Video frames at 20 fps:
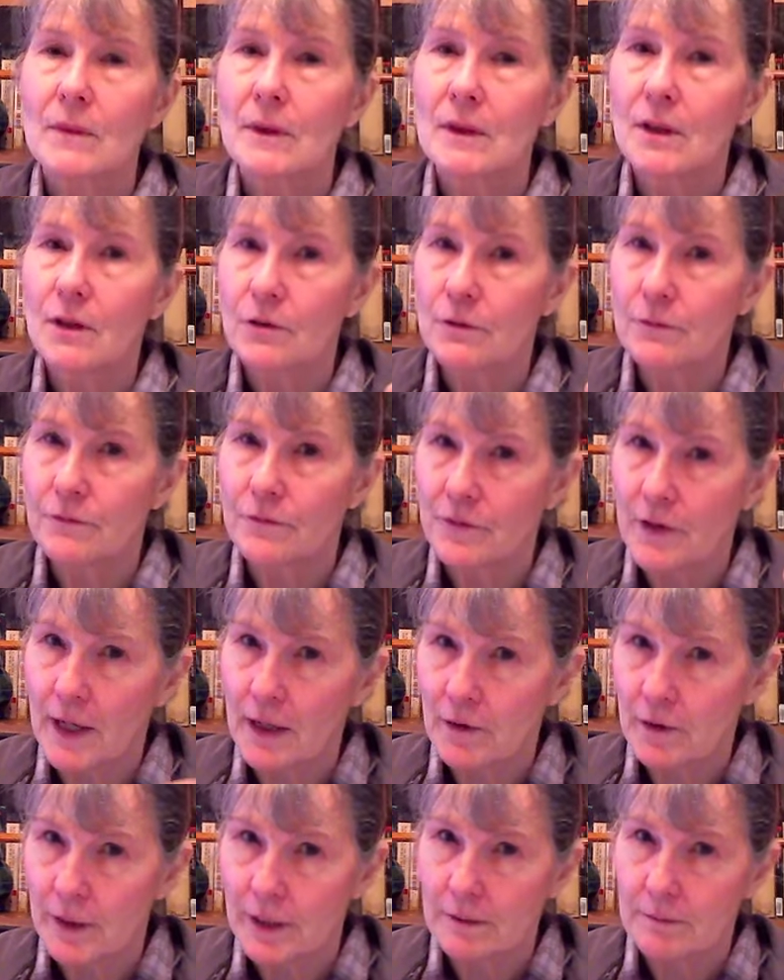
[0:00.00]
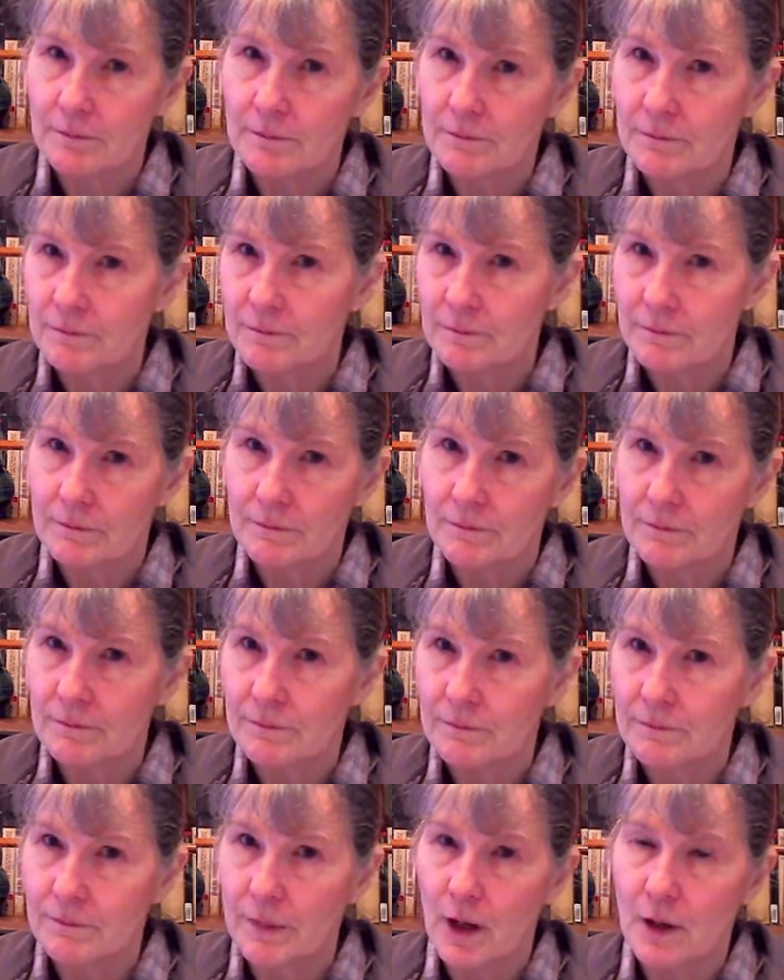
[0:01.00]
They're firing
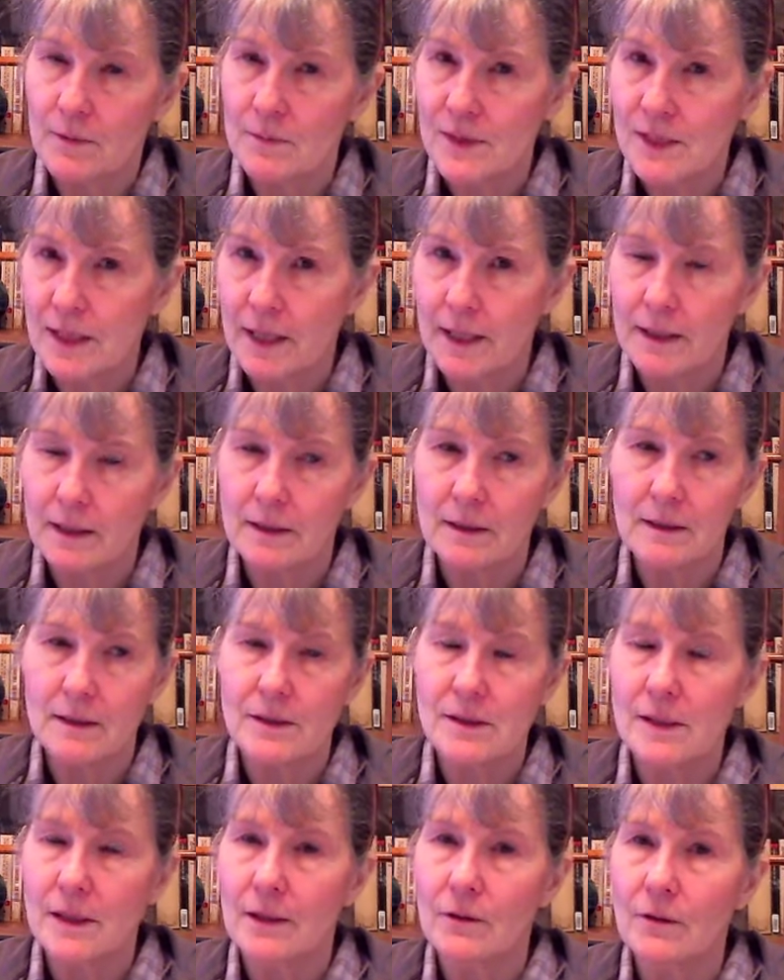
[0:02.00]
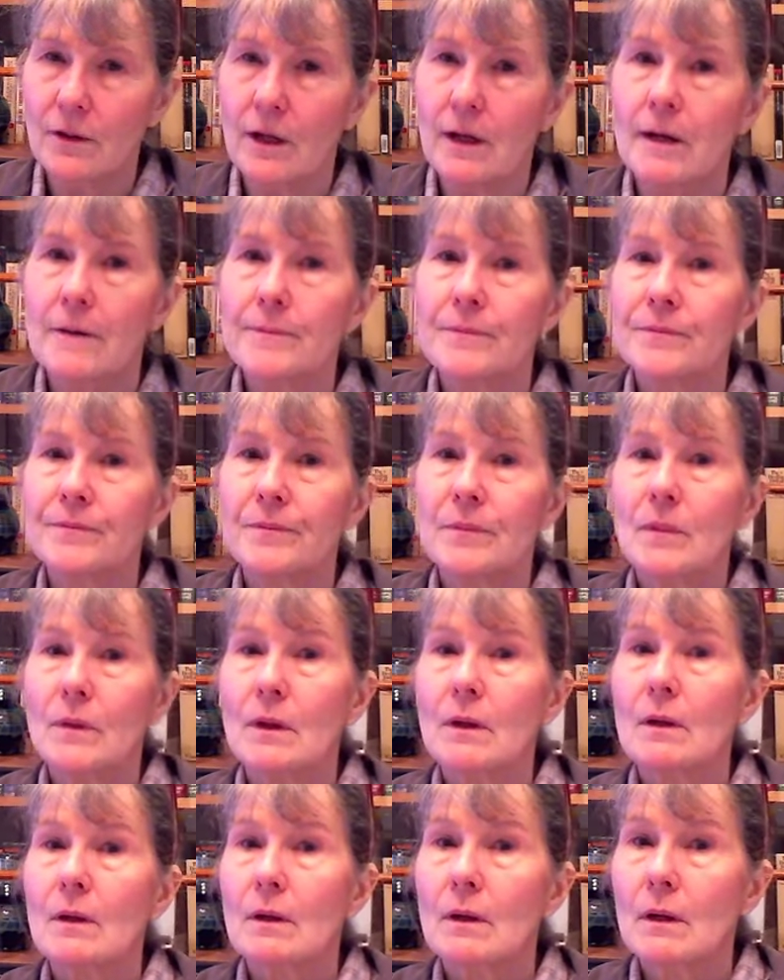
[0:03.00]
bombs at it, etc.
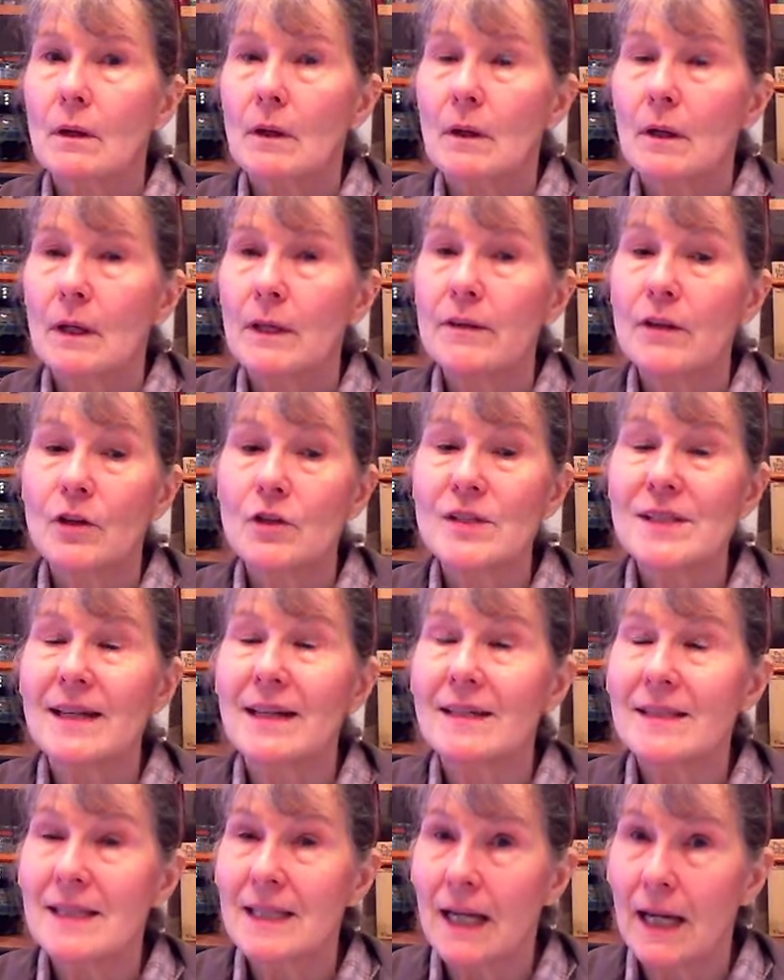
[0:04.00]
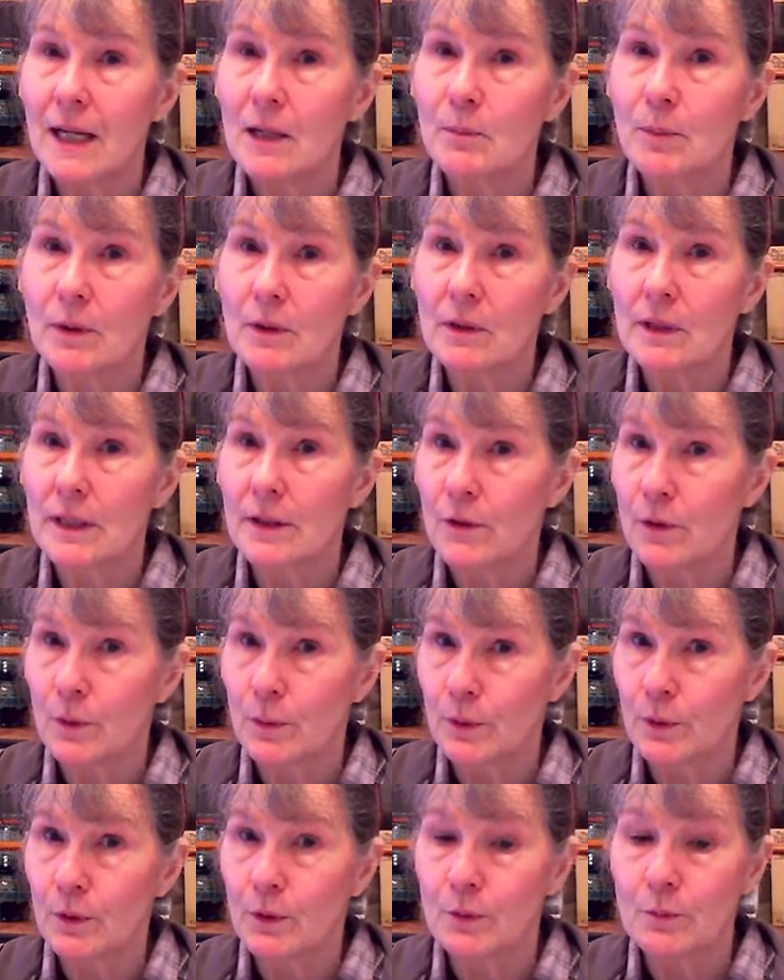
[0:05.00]
There's a table in the
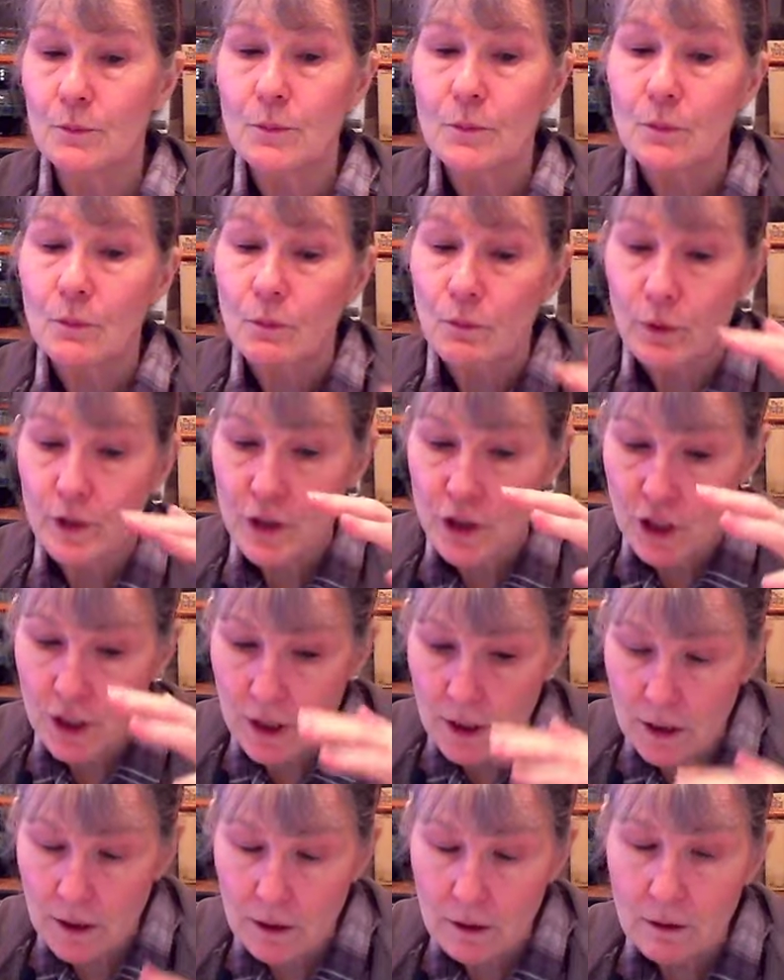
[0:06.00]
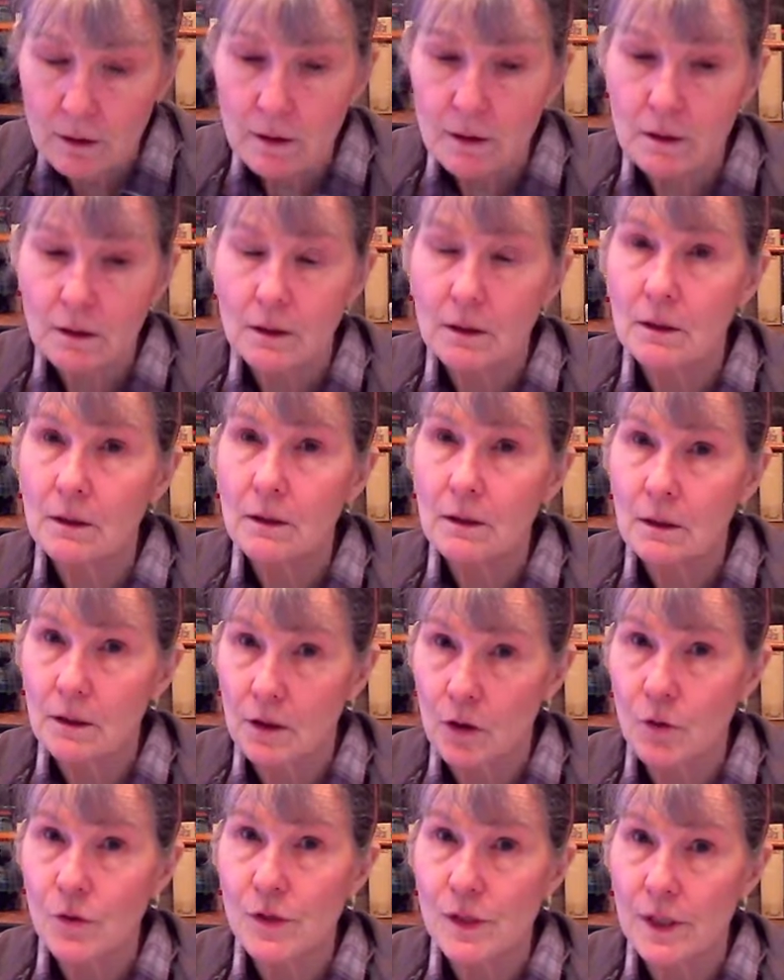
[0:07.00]
room which he
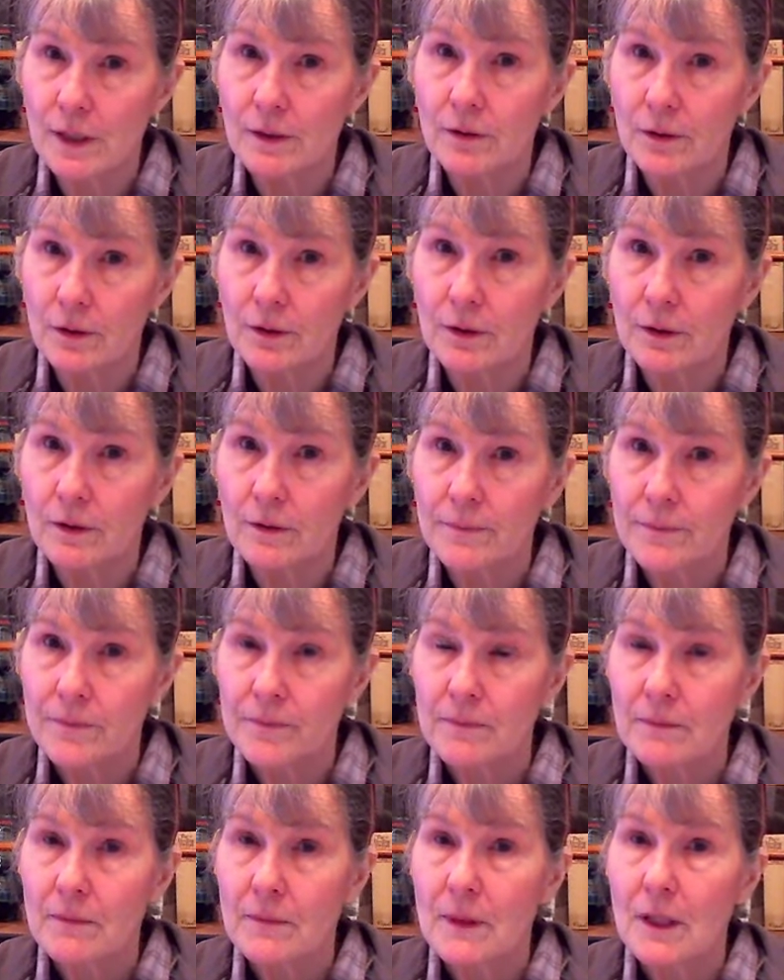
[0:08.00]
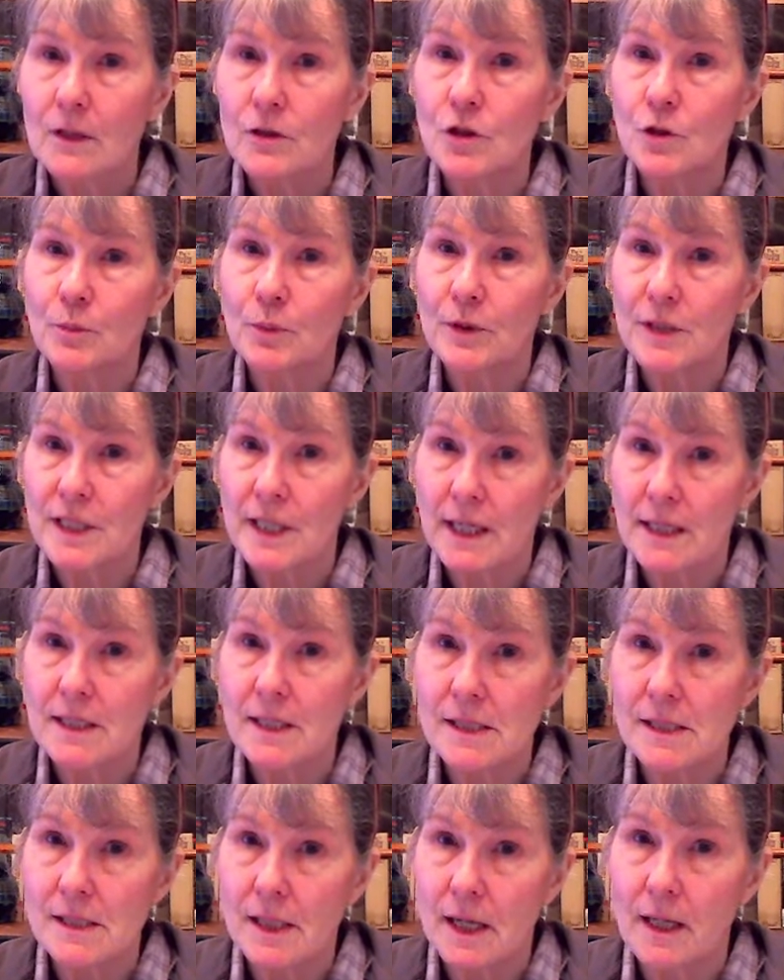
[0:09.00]
goes under to protect
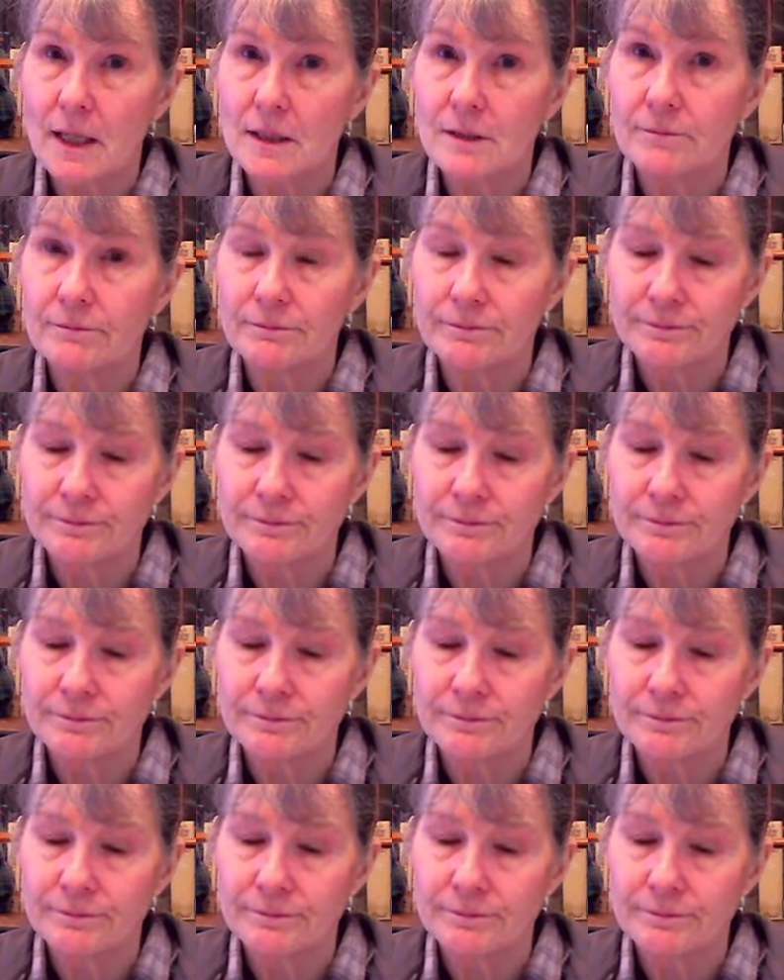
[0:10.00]
his head.